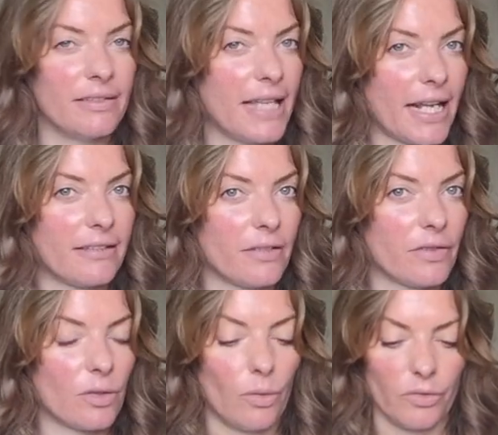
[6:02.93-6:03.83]
negative
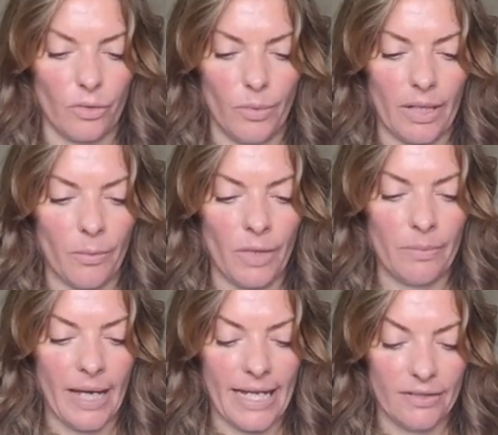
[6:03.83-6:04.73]
thoughts, or we
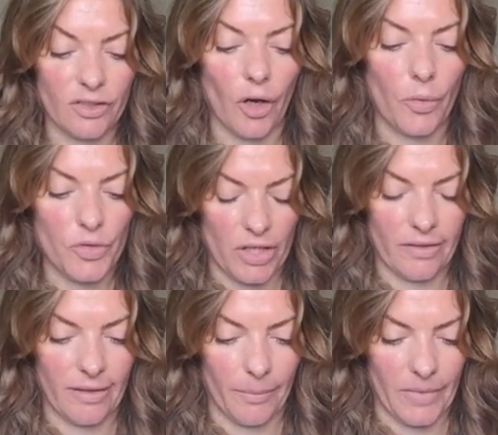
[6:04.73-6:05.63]
may indulge in
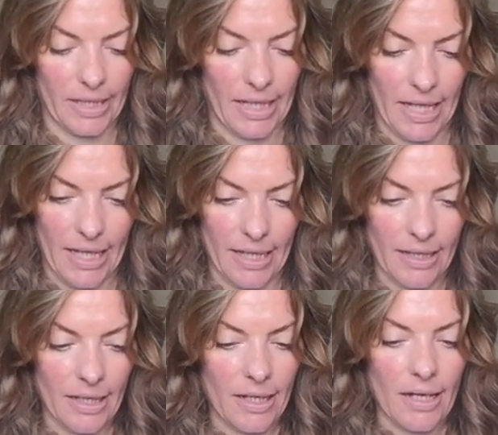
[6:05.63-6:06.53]
something here.
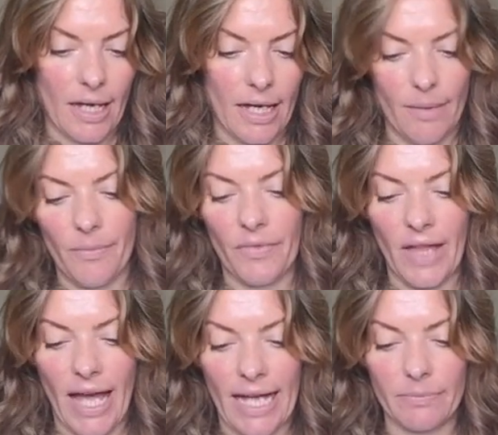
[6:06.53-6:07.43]
The
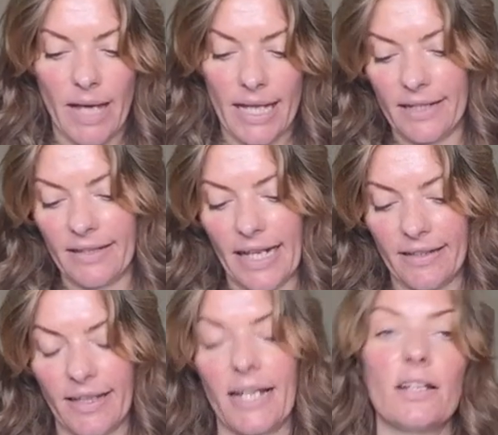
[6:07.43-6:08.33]
hangman is here to
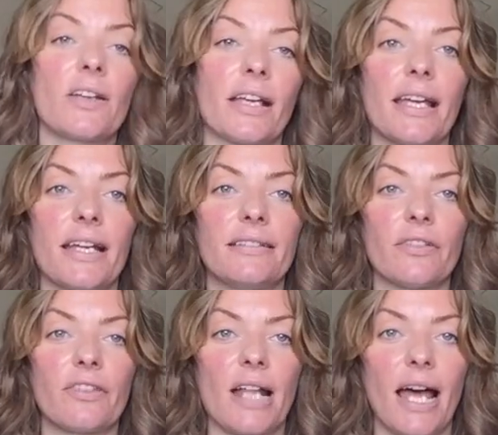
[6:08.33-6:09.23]
say look at it a
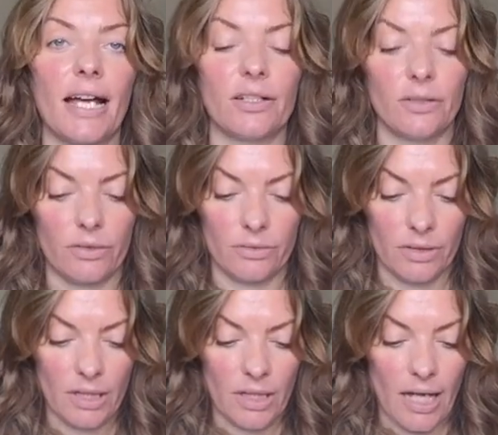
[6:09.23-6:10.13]
different angle,
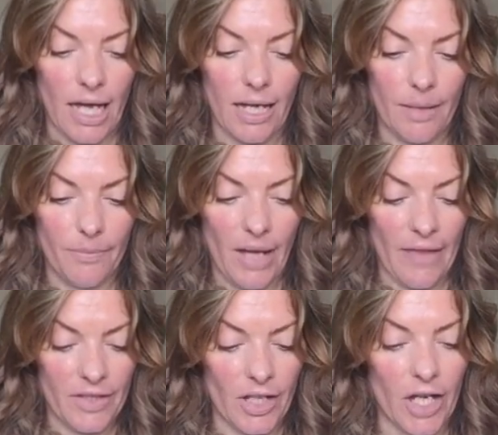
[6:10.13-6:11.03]
and
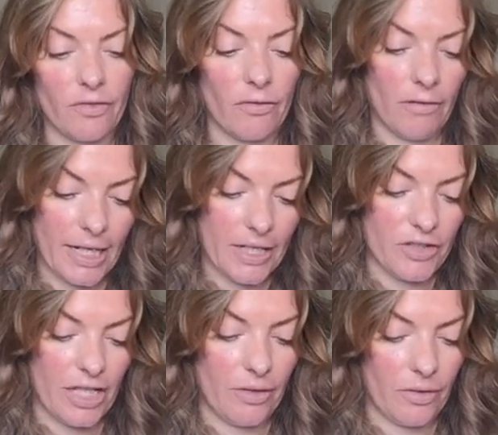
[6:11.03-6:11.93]
the overall
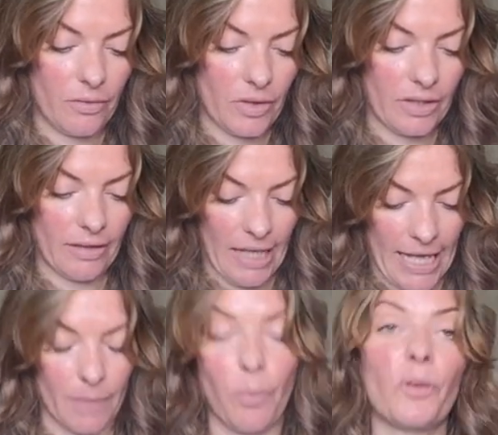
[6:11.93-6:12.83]
energy, because
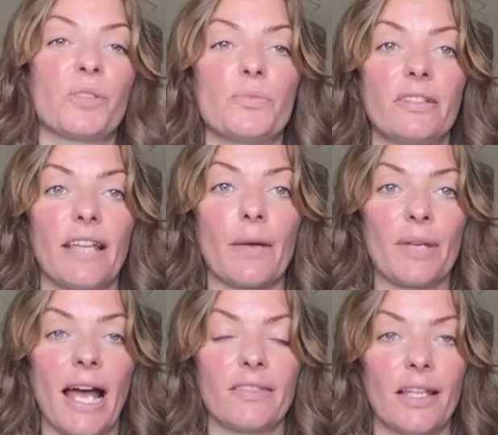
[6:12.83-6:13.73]
at the bottom of the deck we
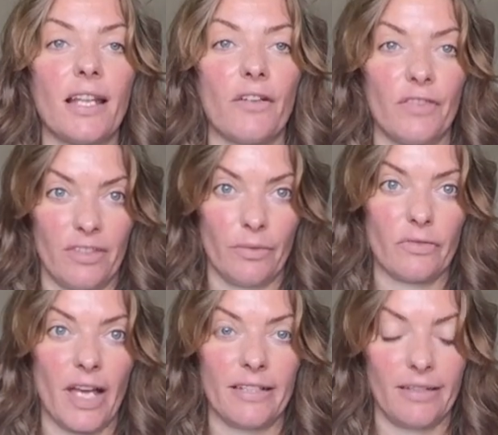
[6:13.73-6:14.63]
had the lovers that was
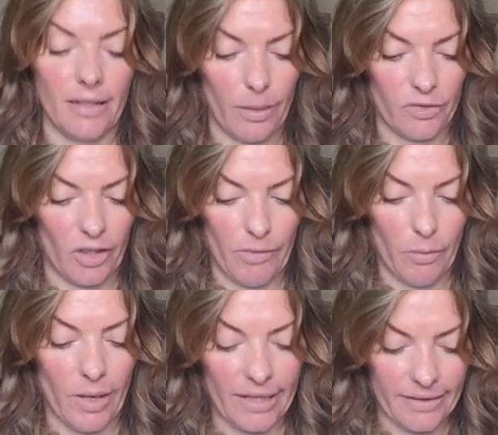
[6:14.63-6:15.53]
facing up to me,
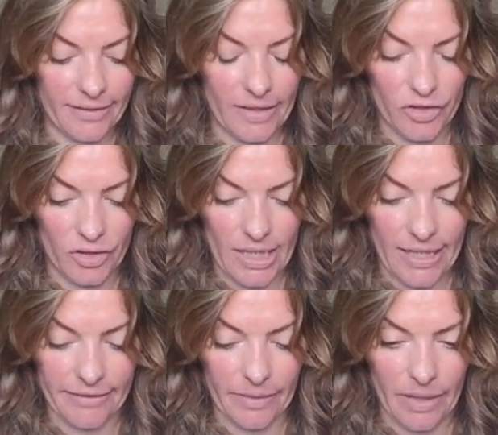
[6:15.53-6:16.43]
where a decision
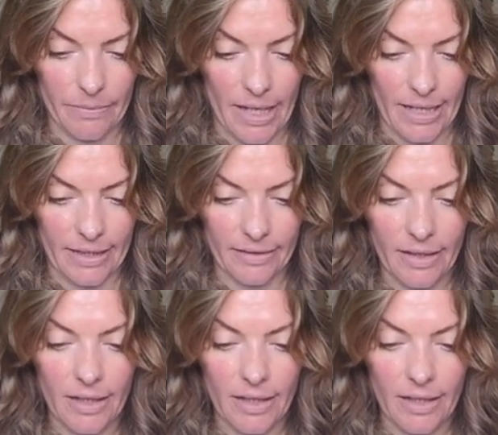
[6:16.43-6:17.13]
needs to be made.